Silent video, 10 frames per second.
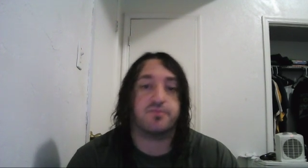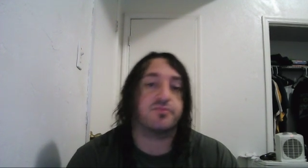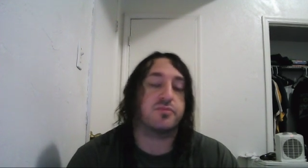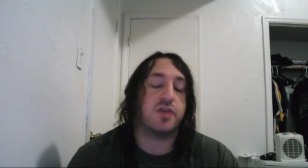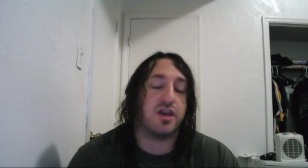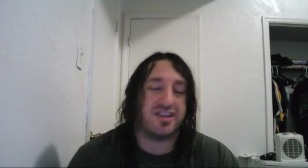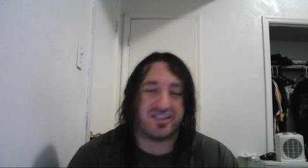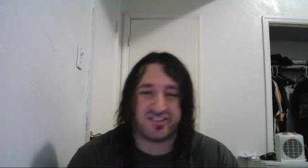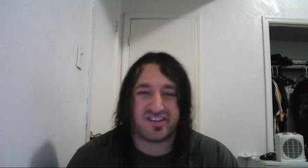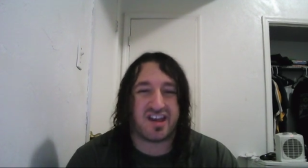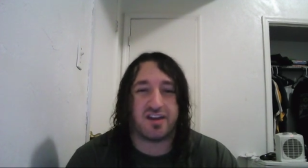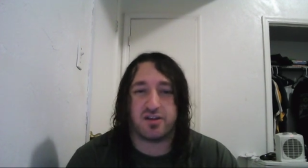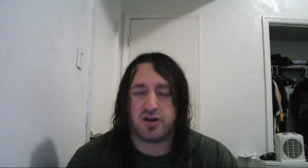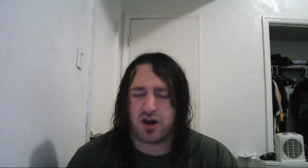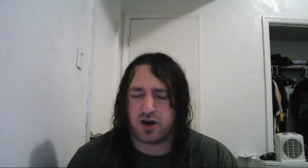And that's sad.
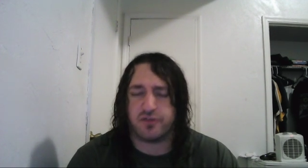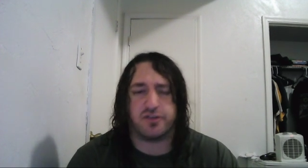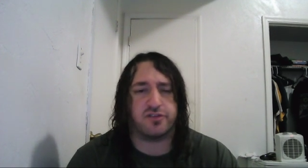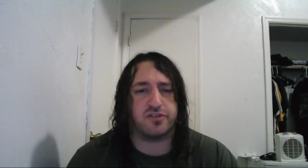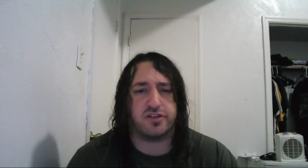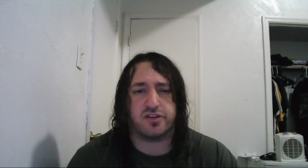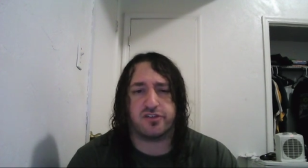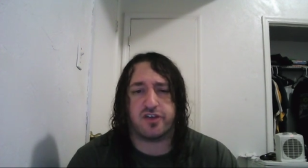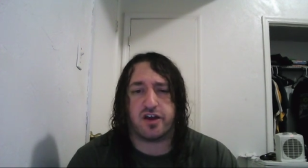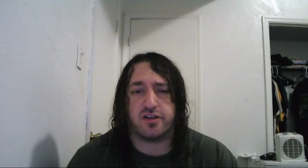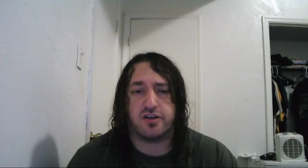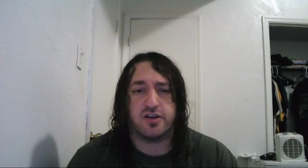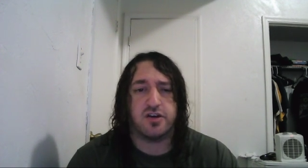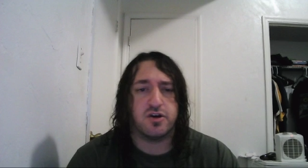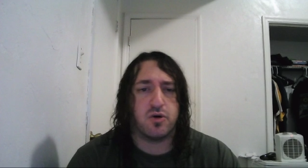Obviously, that's sad.
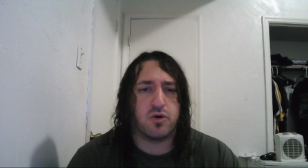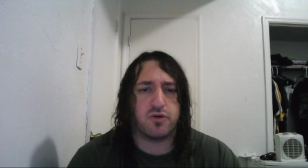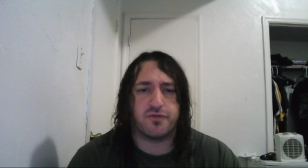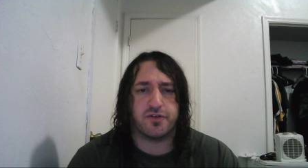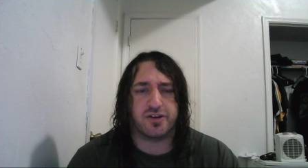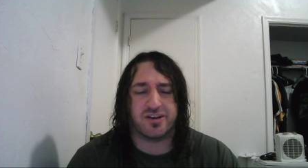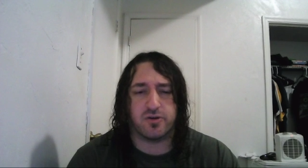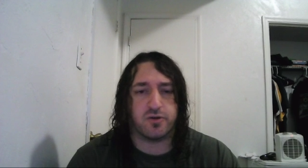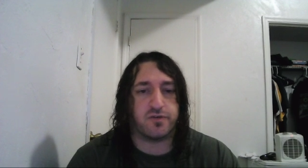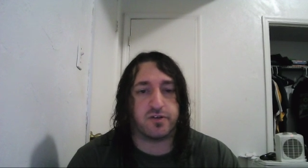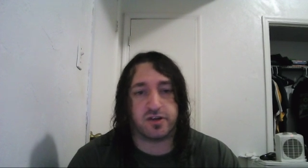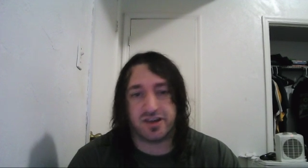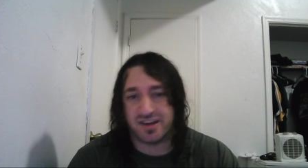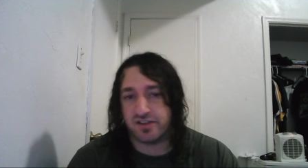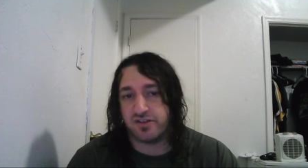Or if your
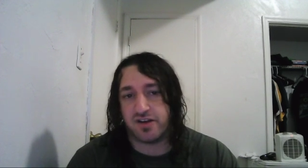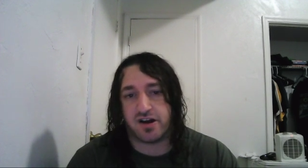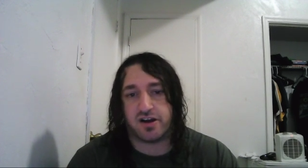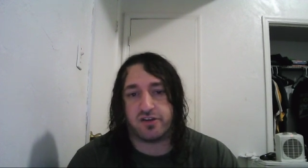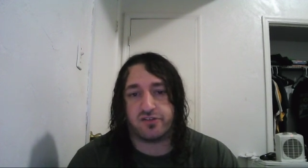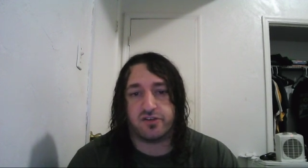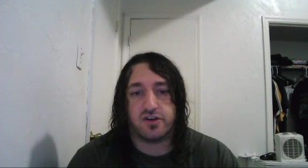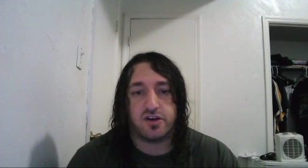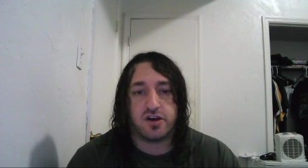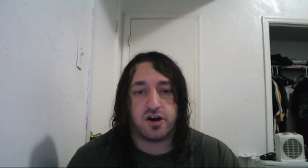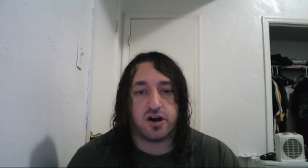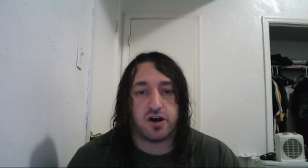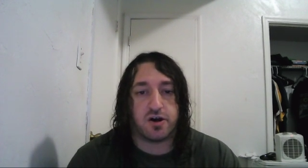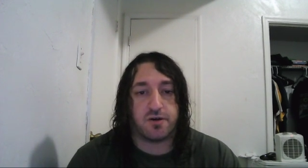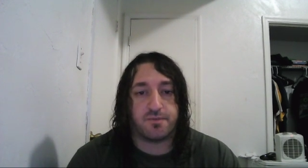kid dies.
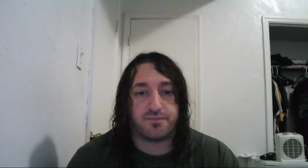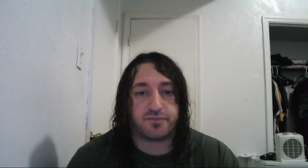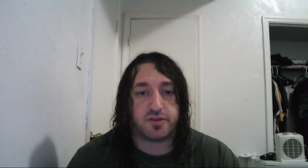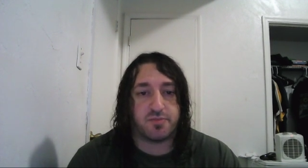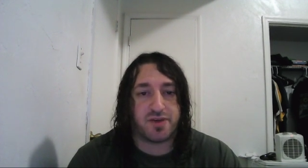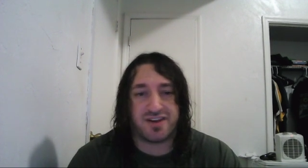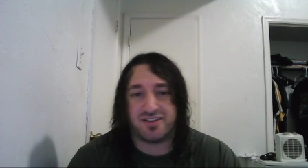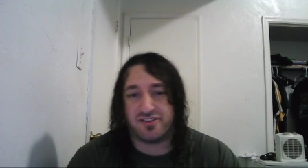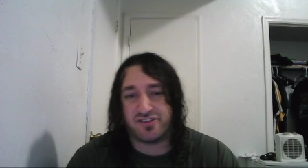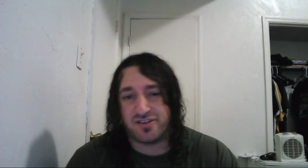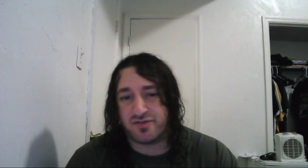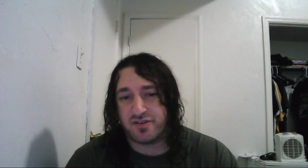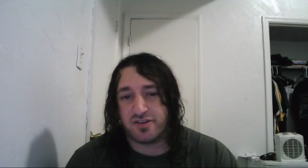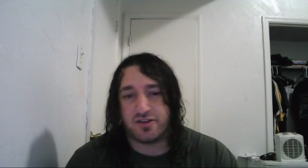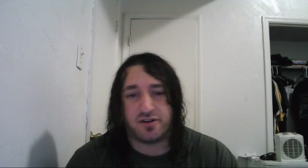Pet is different,
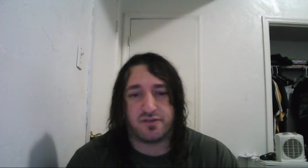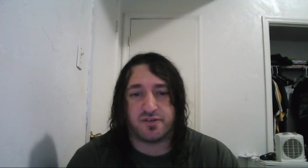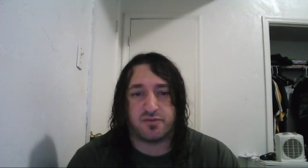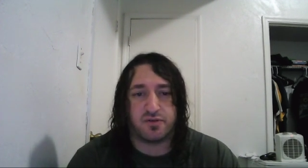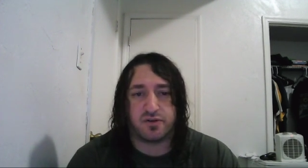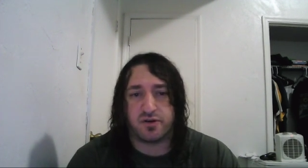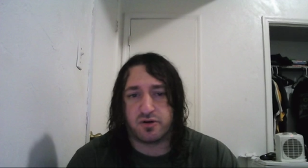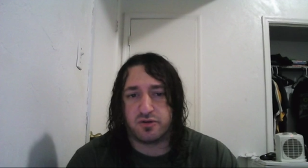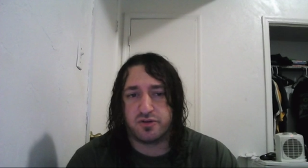you know, if they're really old.